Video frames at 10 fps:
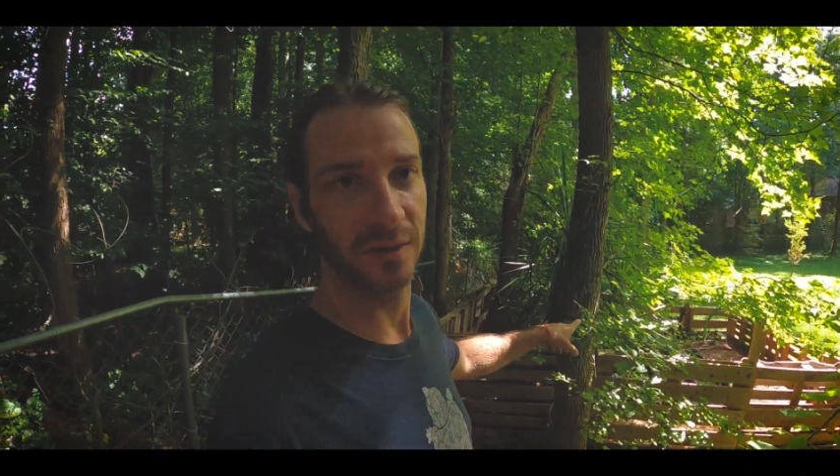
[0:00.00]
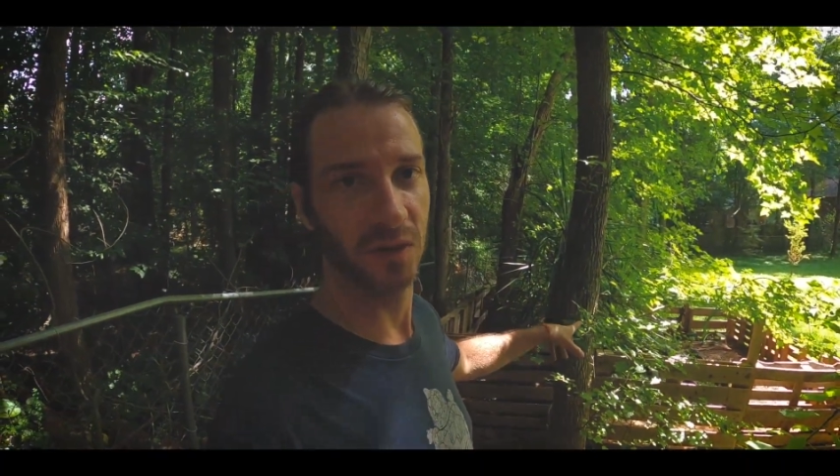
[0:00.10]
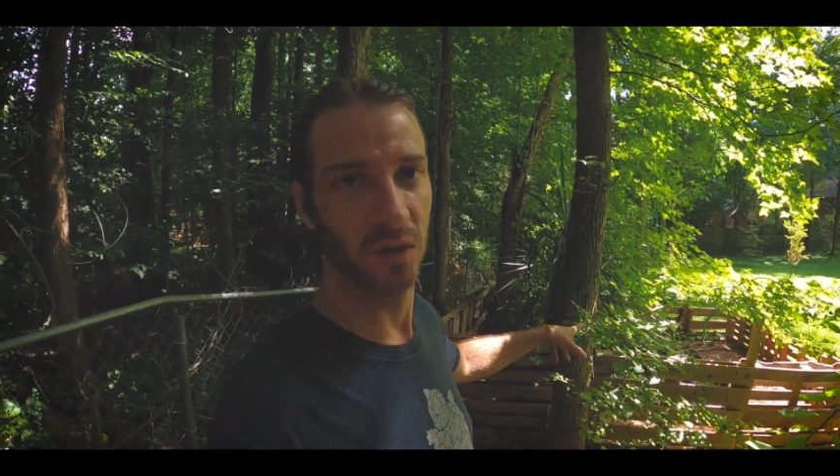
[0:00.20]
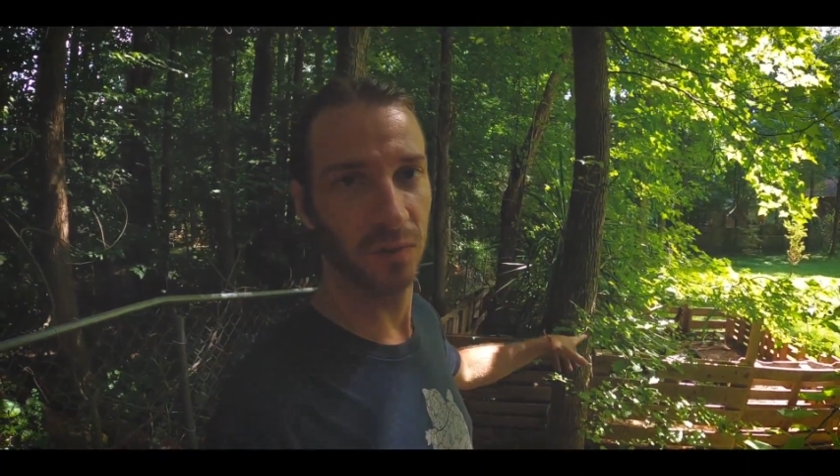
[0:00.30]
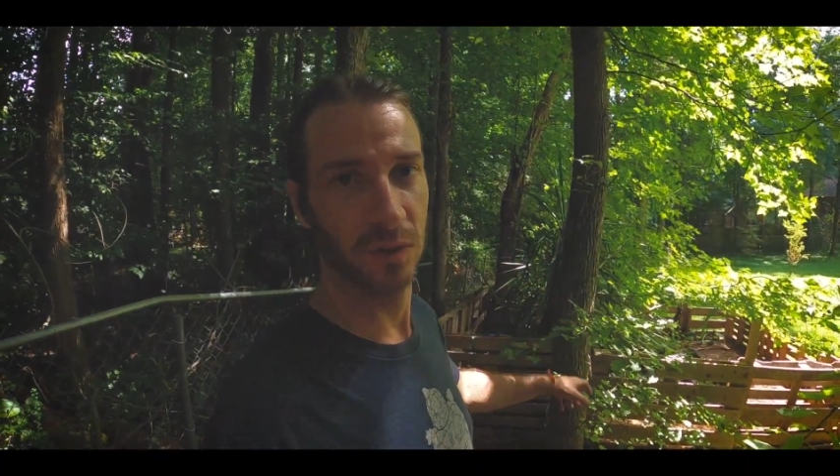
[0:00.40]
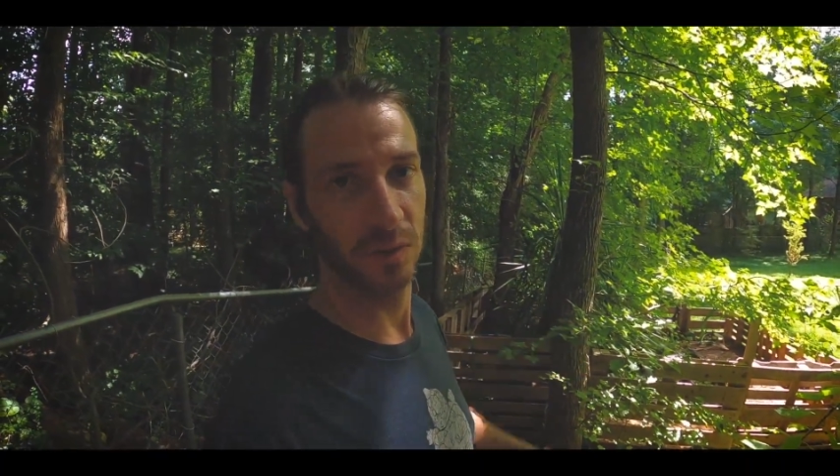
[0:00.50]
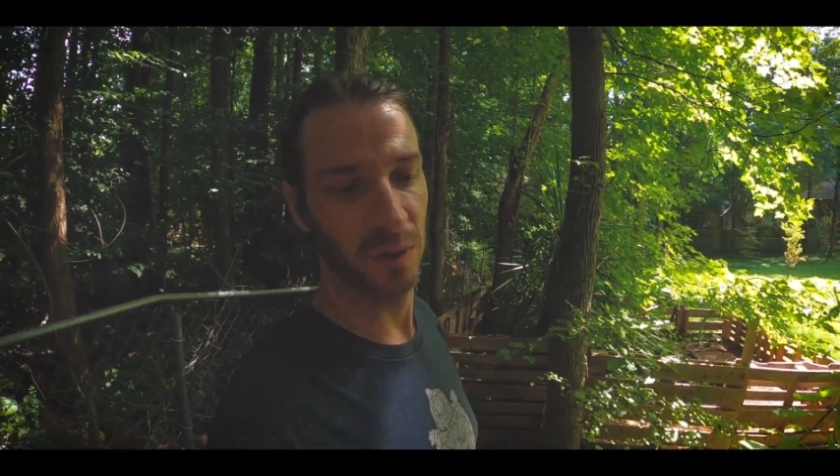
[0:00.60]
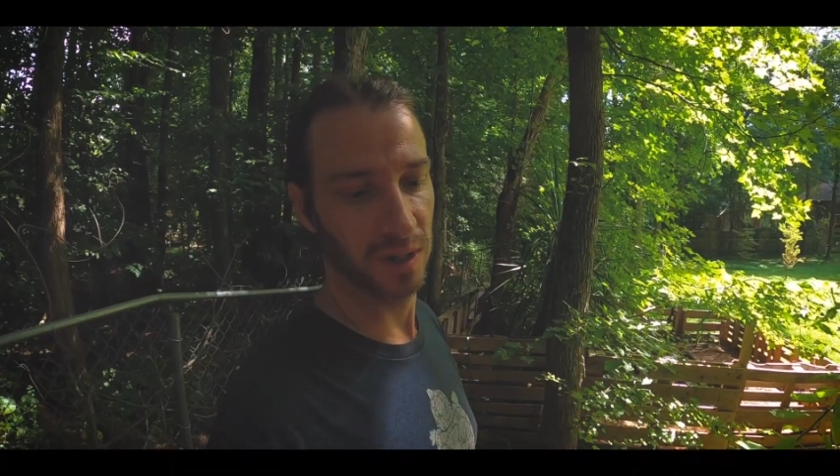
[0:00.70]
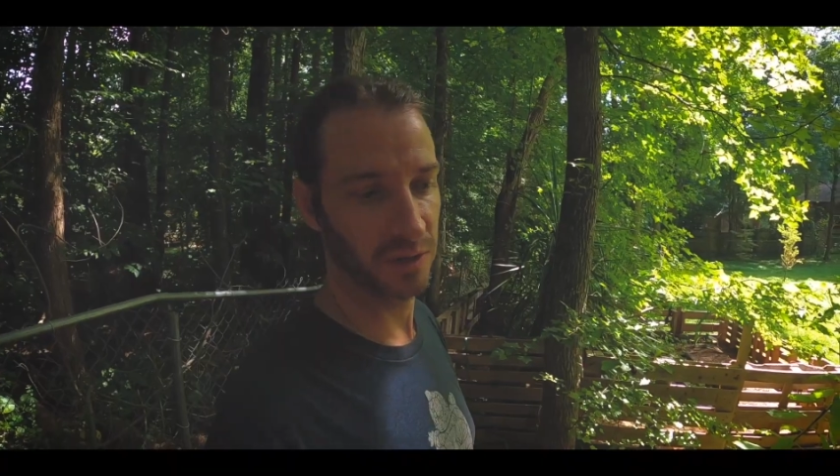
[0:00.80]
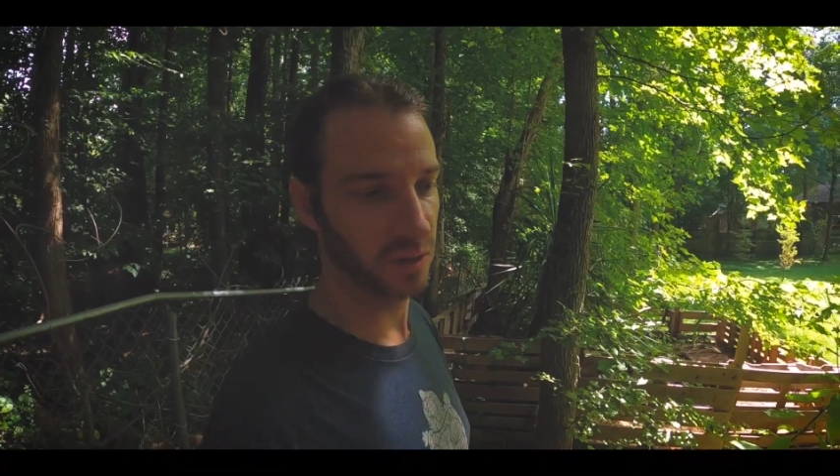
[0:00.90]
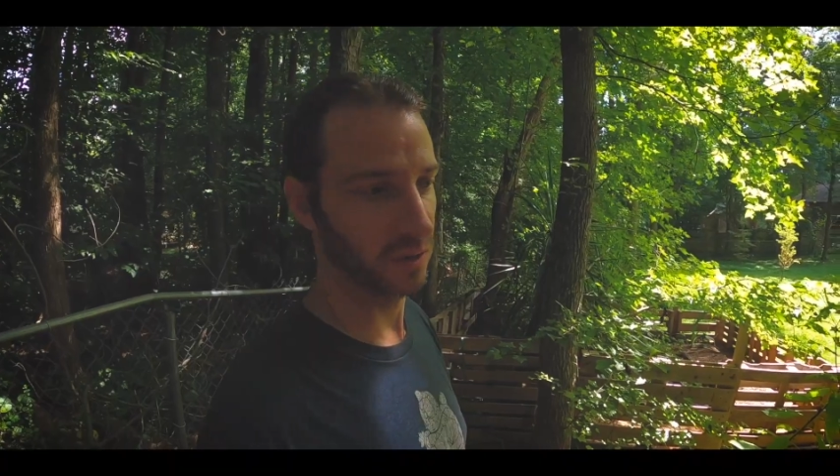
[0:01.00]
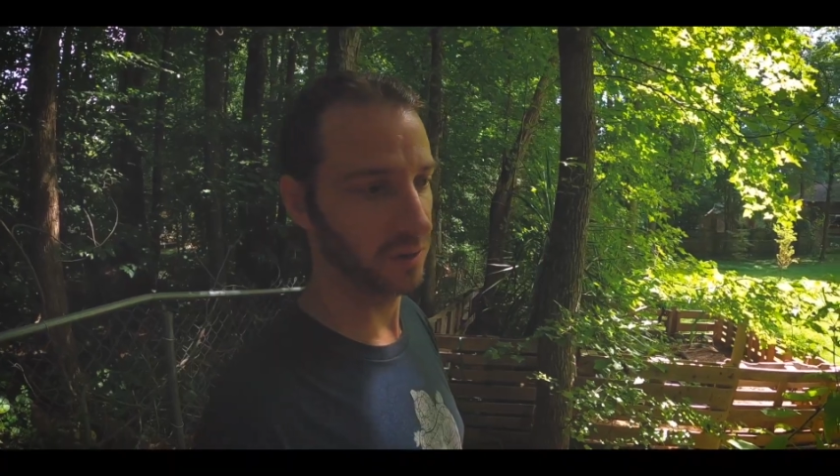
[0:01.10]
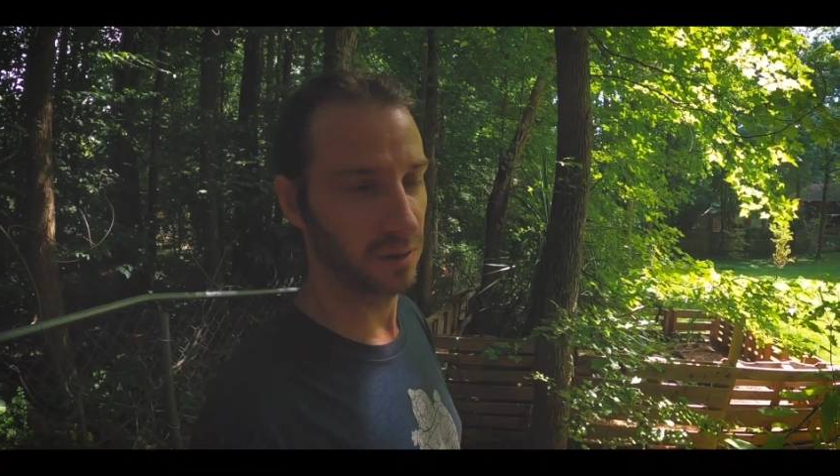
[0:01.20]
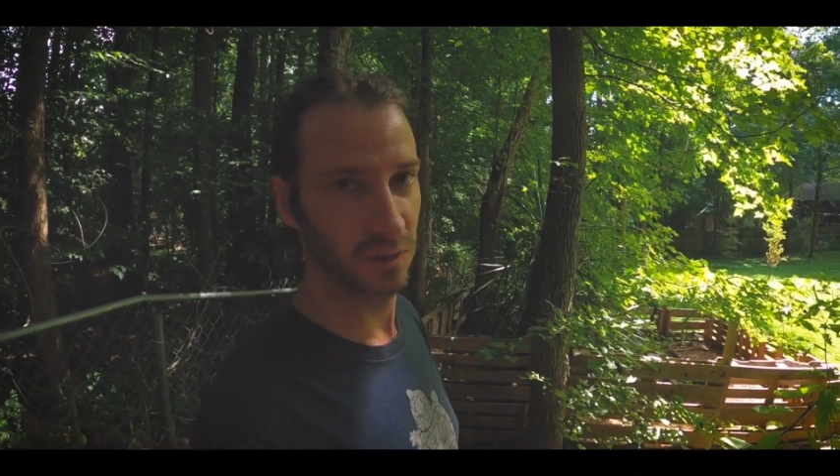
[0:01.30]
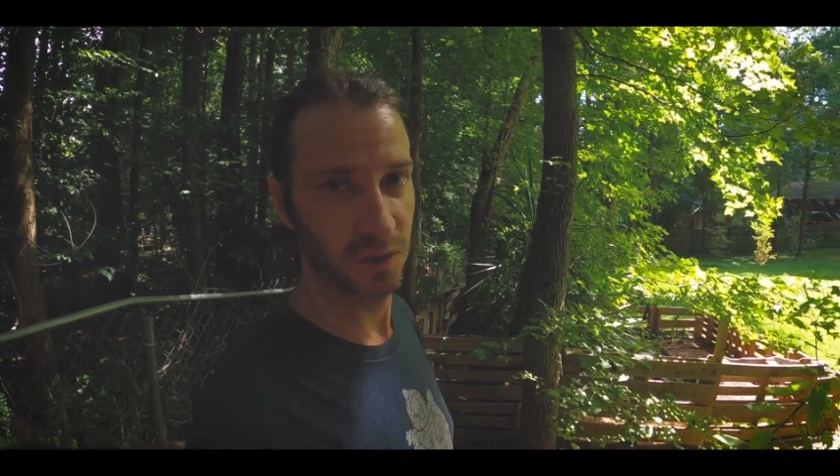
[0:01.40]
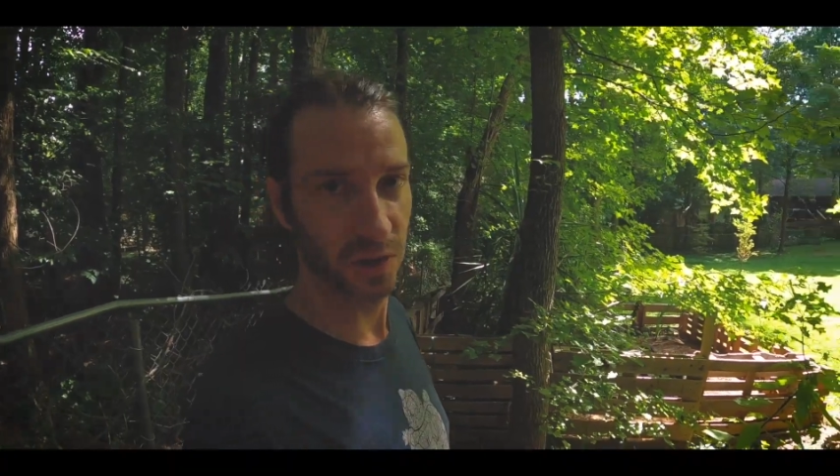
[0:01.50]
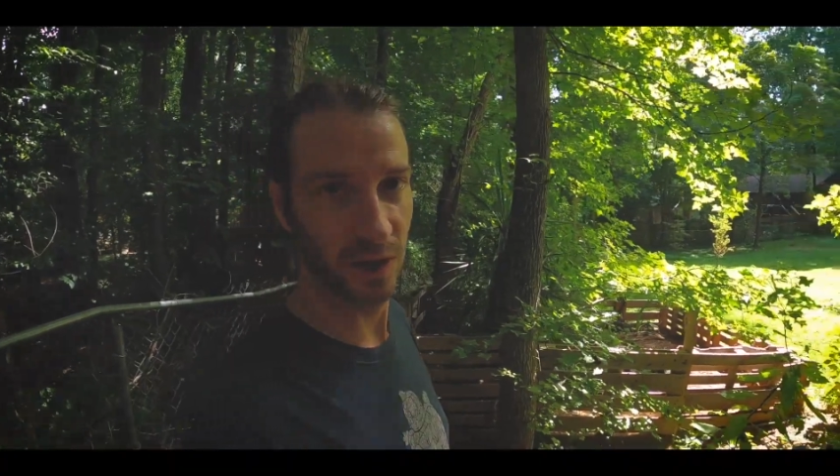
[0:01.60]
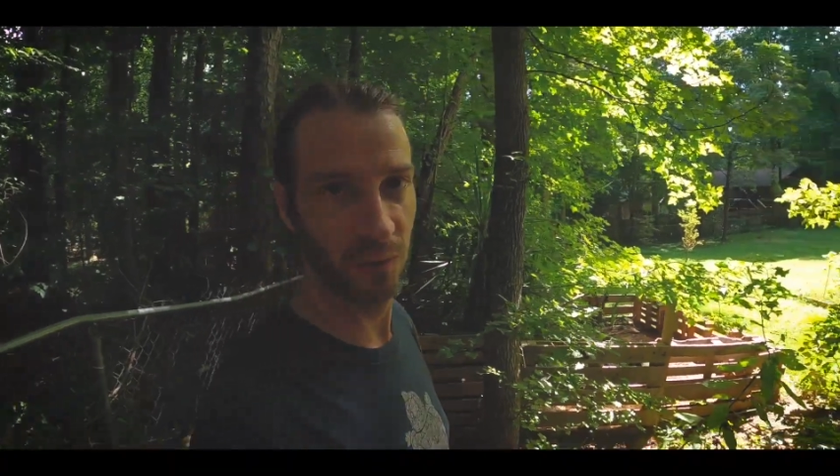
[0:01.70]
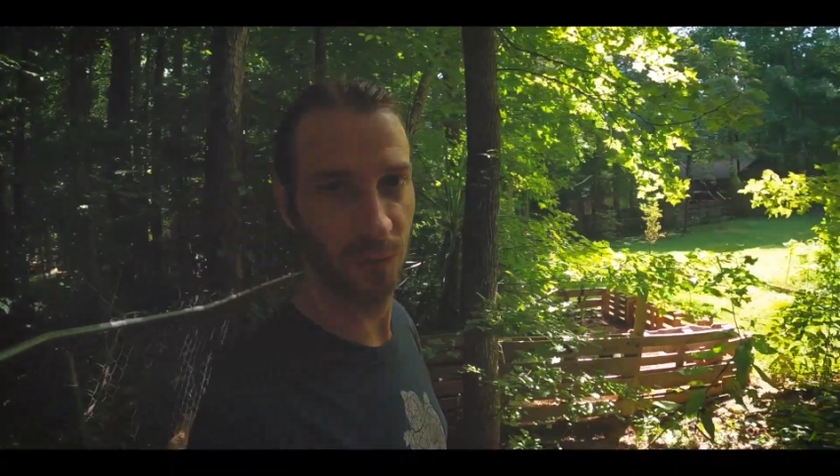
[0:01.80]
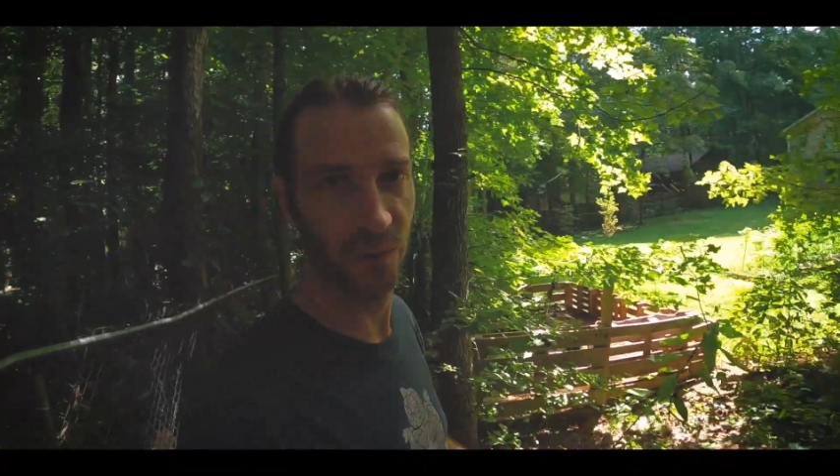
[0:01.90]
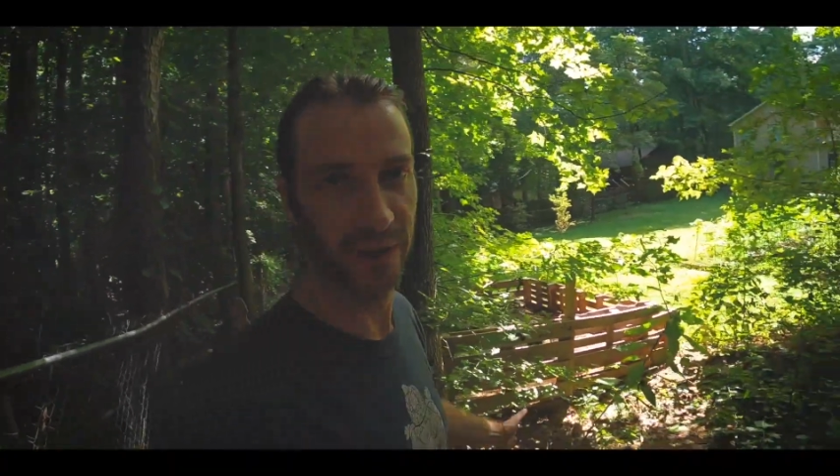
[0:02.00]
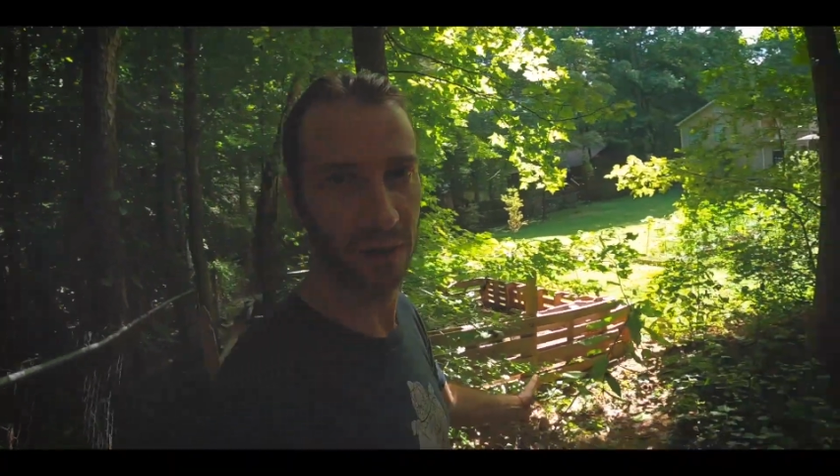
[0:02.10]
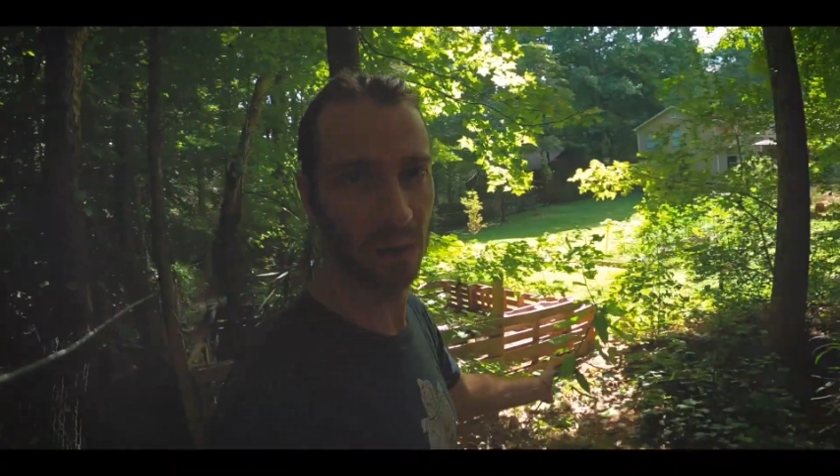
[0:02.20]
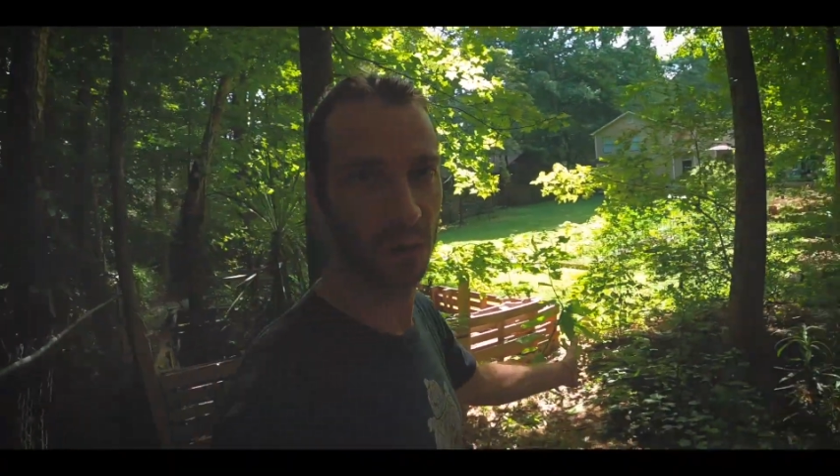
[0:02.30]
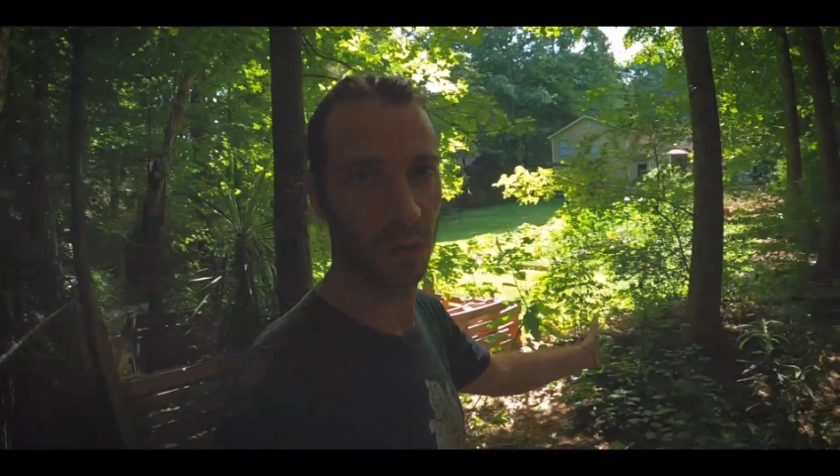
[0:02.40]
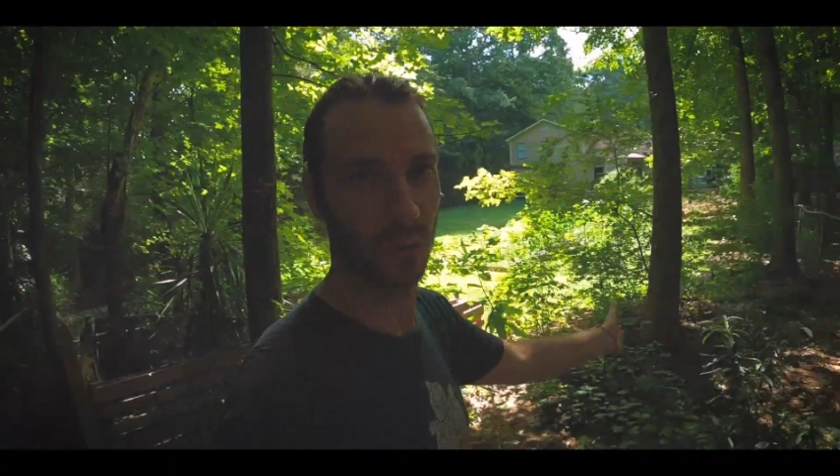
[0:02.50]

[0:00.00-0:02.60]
this Gulf Coast box turtle enclosure. I want to bring it all the